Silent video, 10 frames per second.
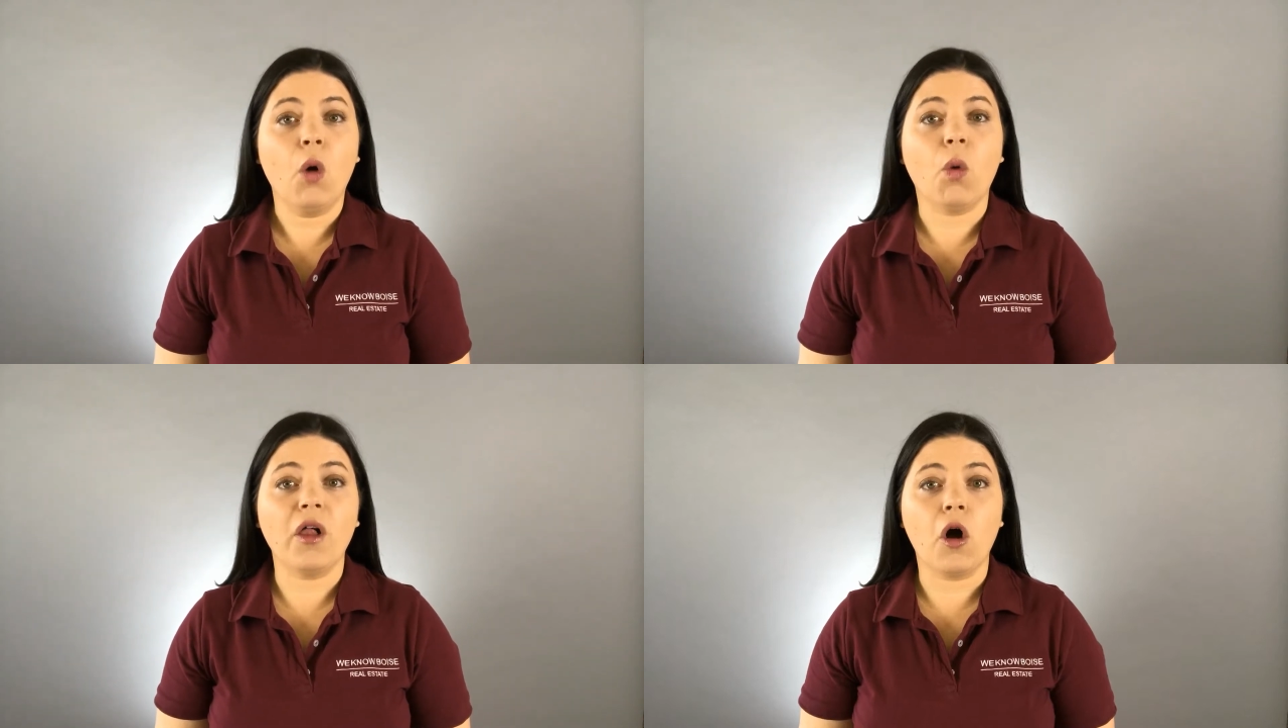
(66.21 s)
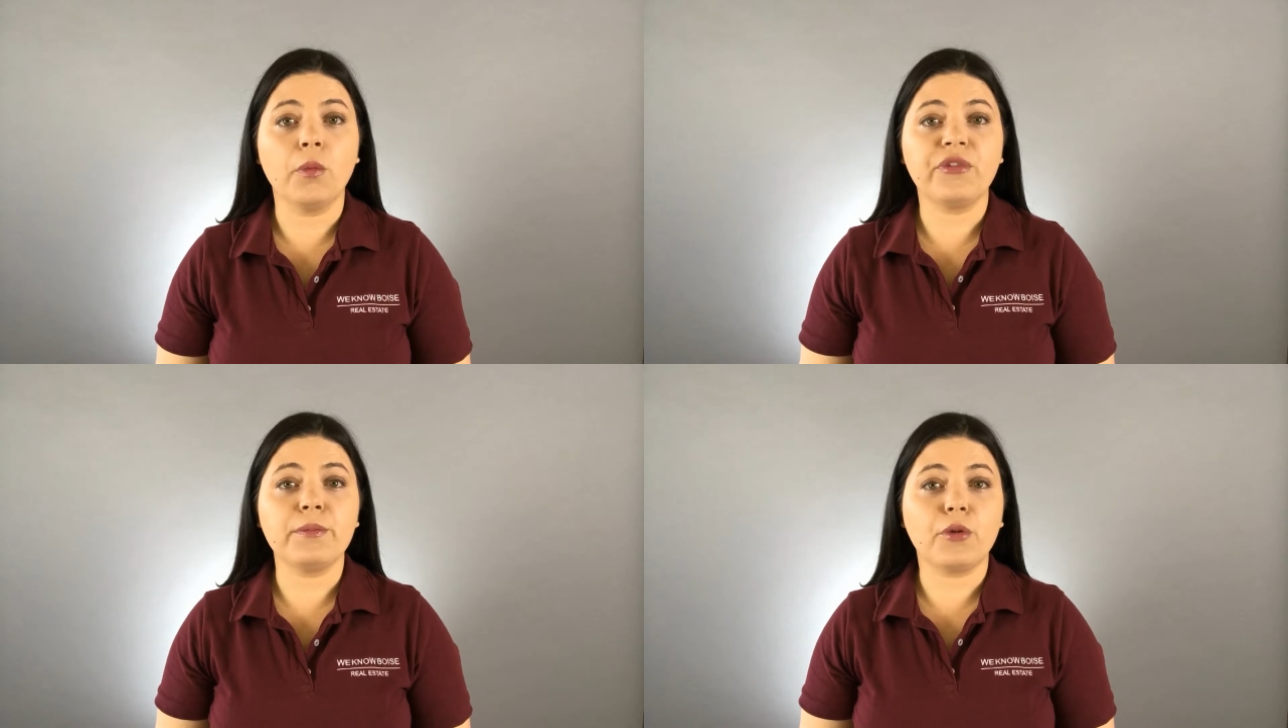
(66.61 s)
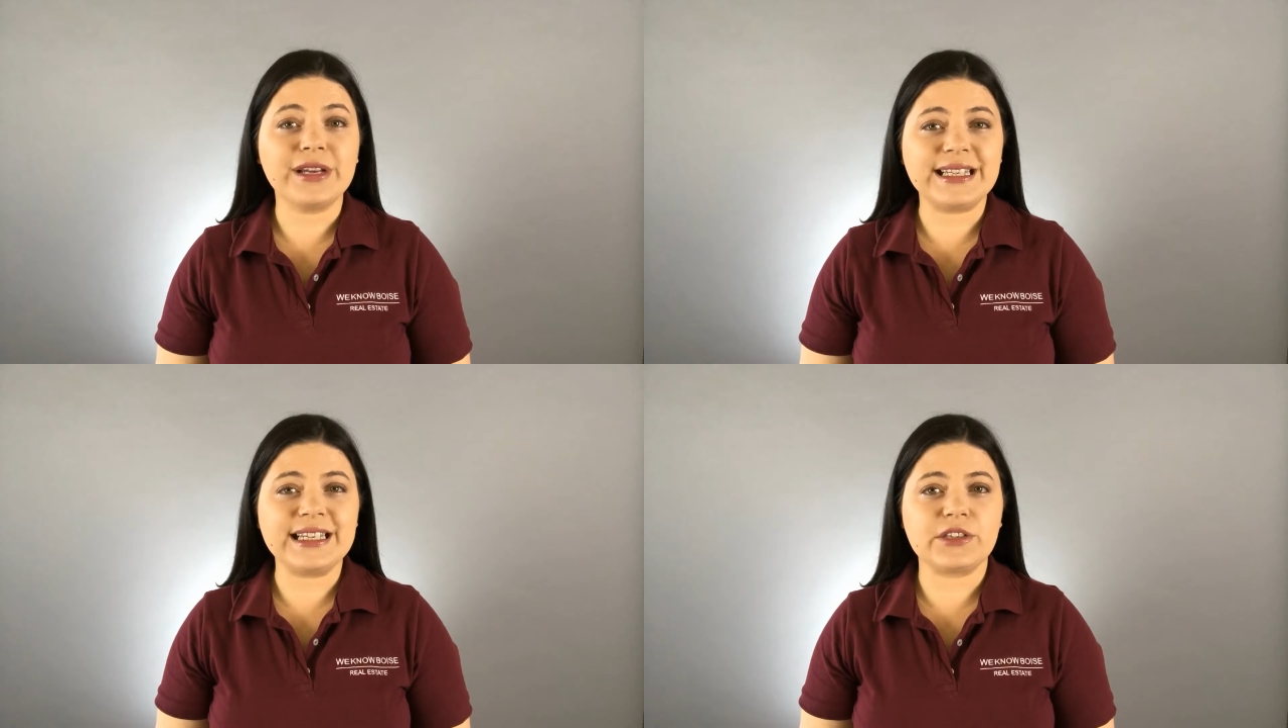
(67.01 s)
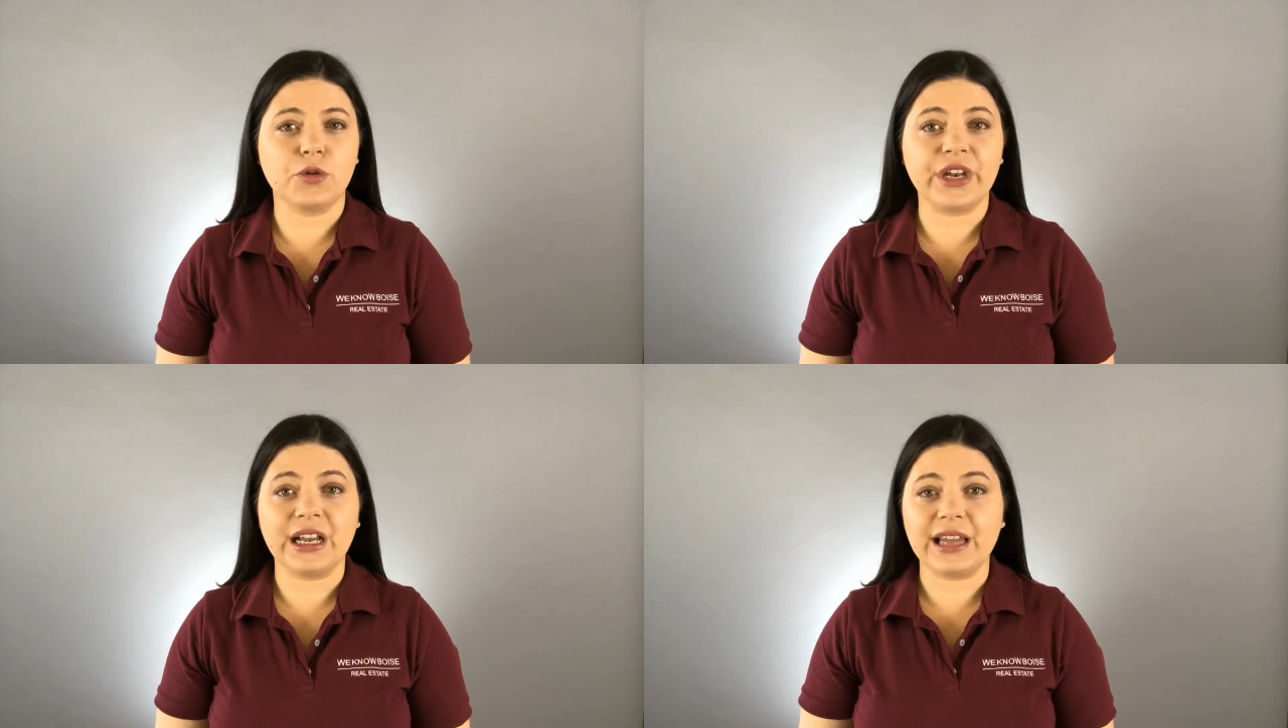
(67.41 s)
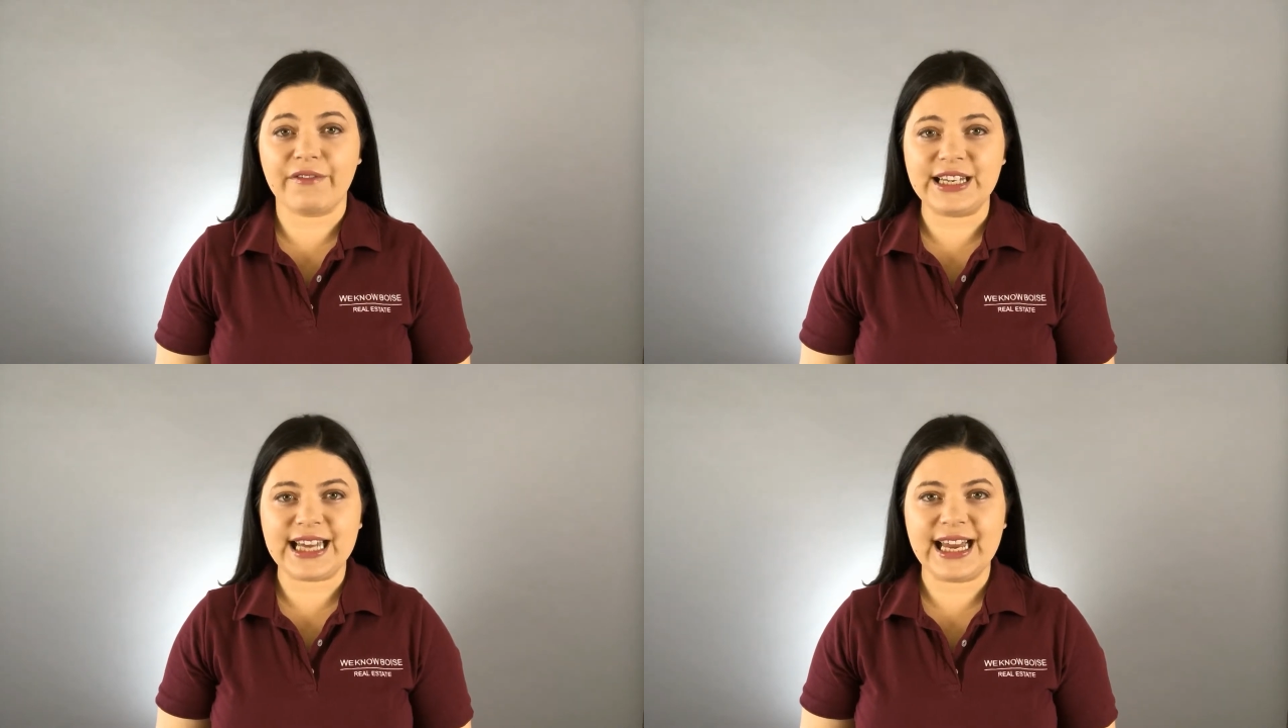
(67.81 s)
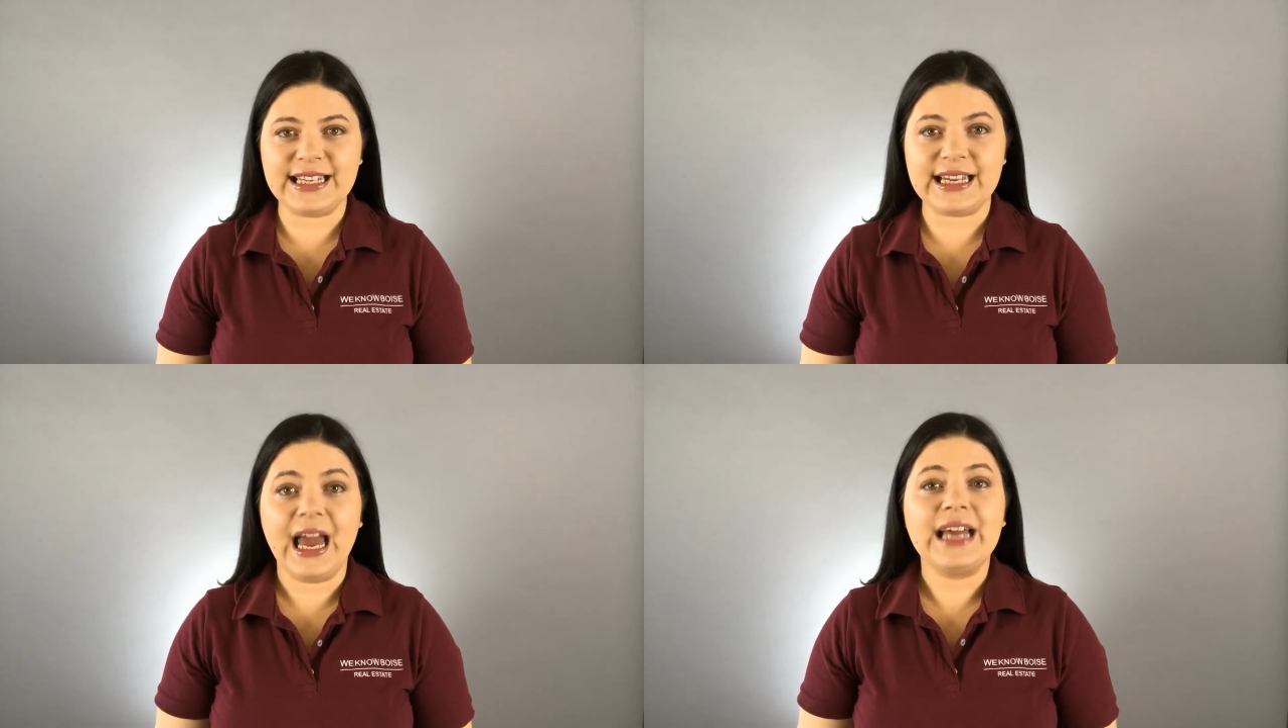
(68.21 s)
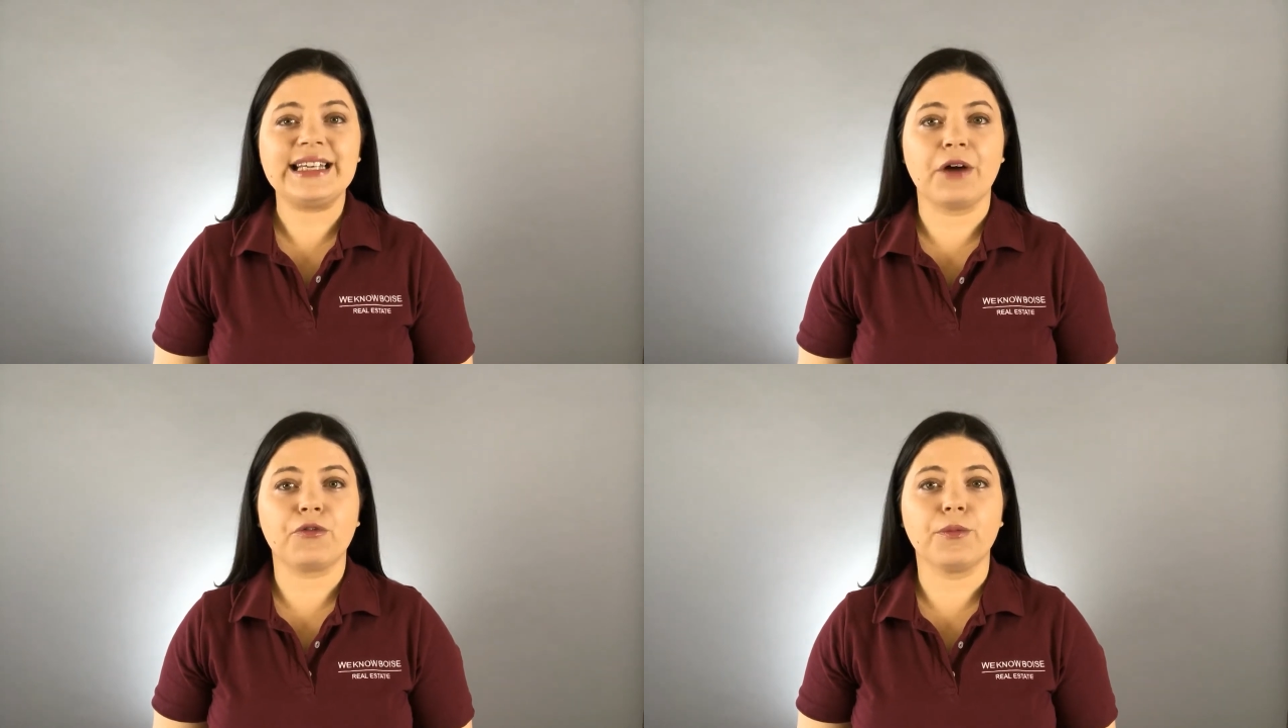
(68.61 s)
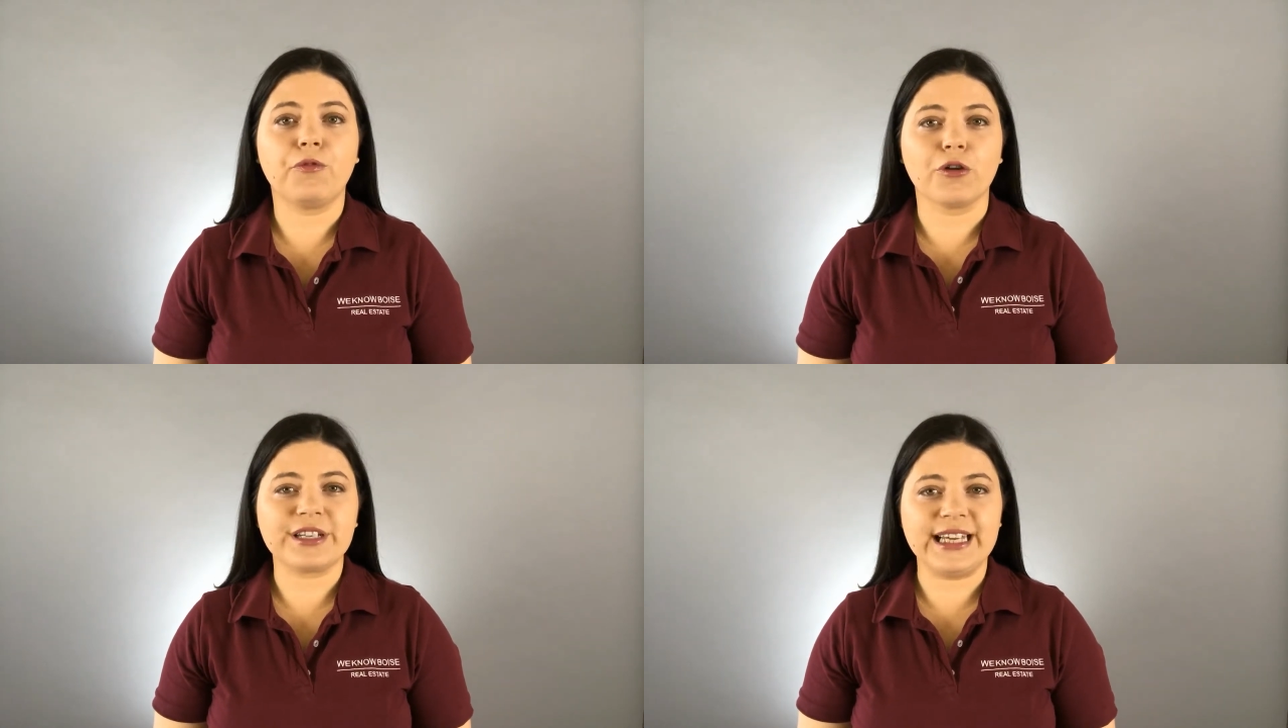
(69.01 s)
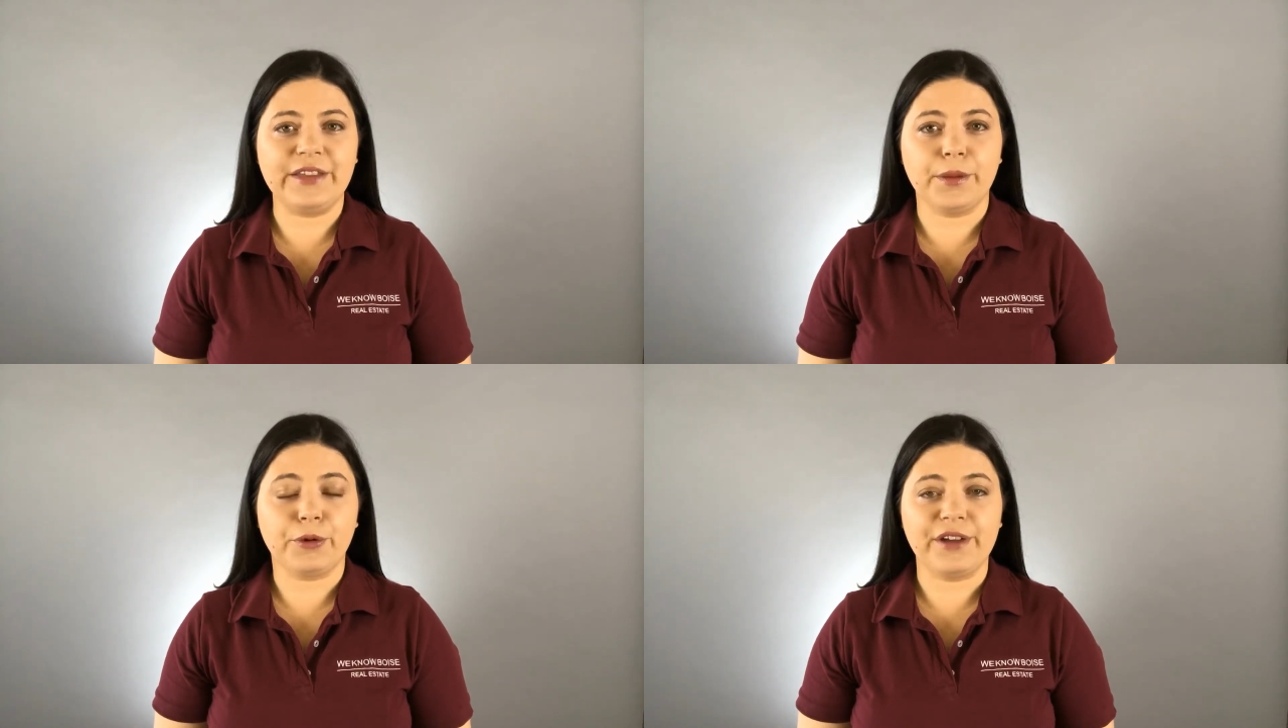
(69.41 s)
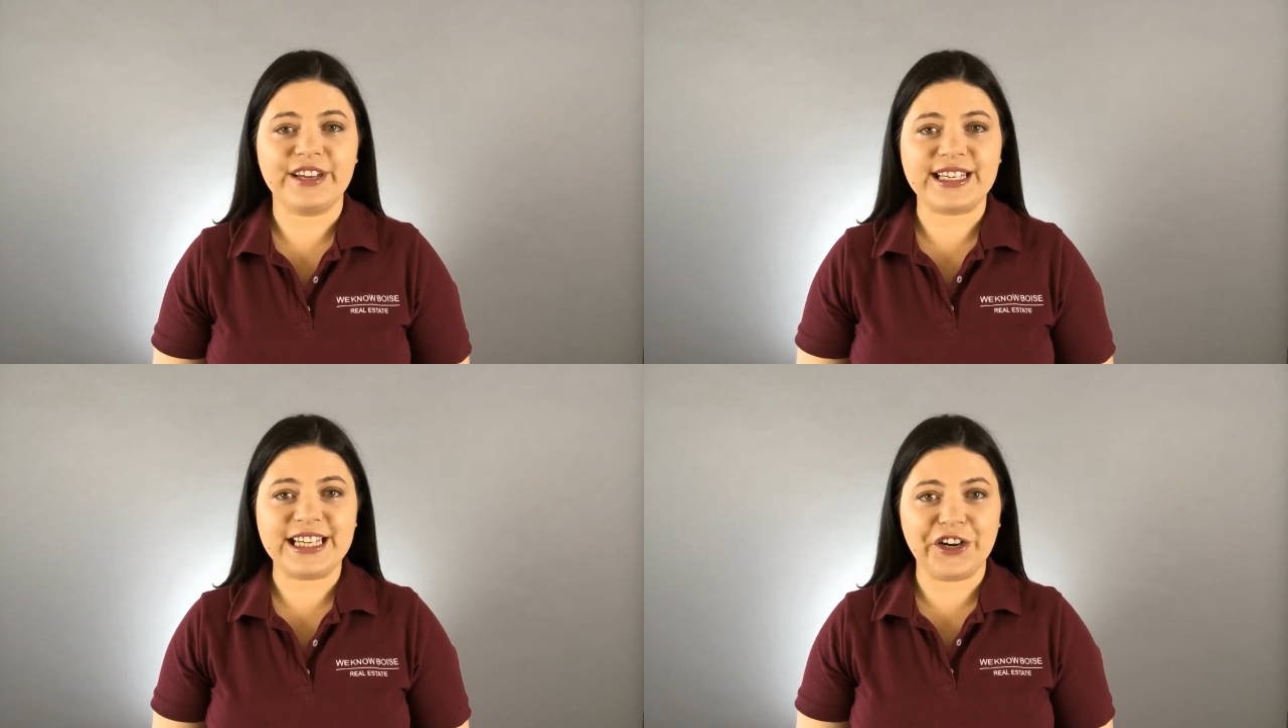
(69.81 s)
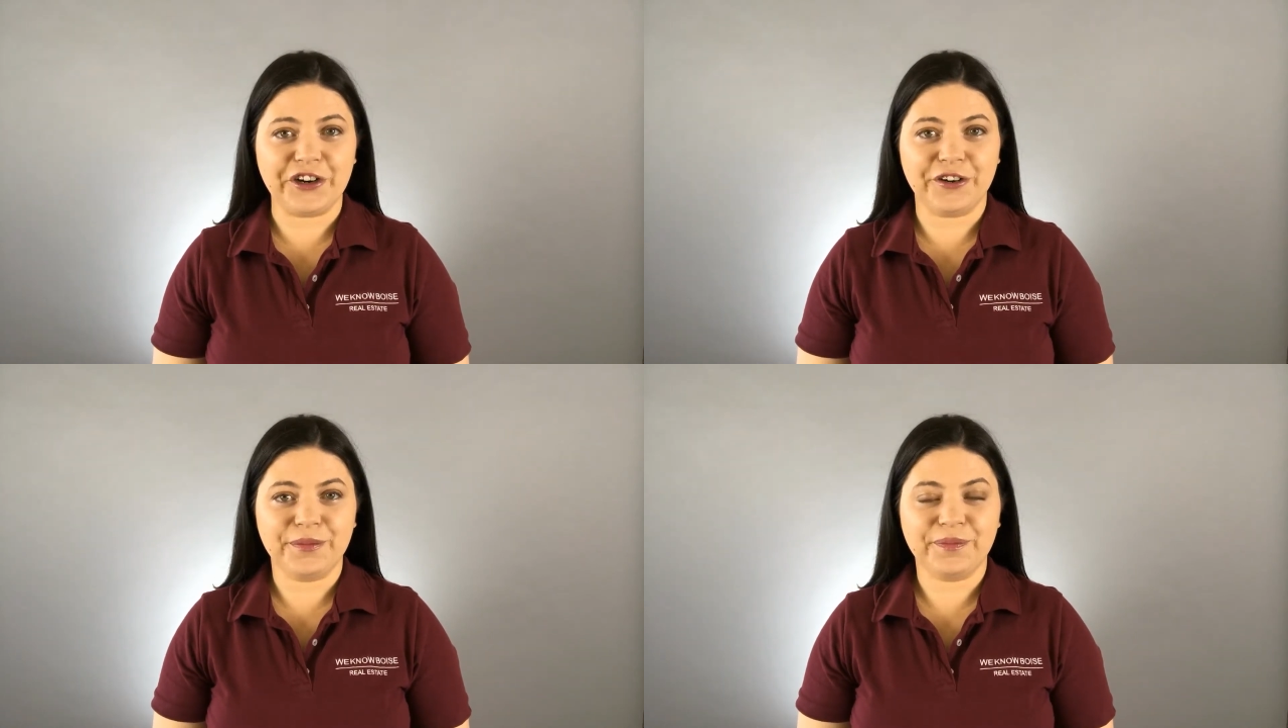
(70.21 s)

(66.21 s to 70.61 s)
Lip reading: while homes in Boise sold in 11 days, down from 14 the previous year.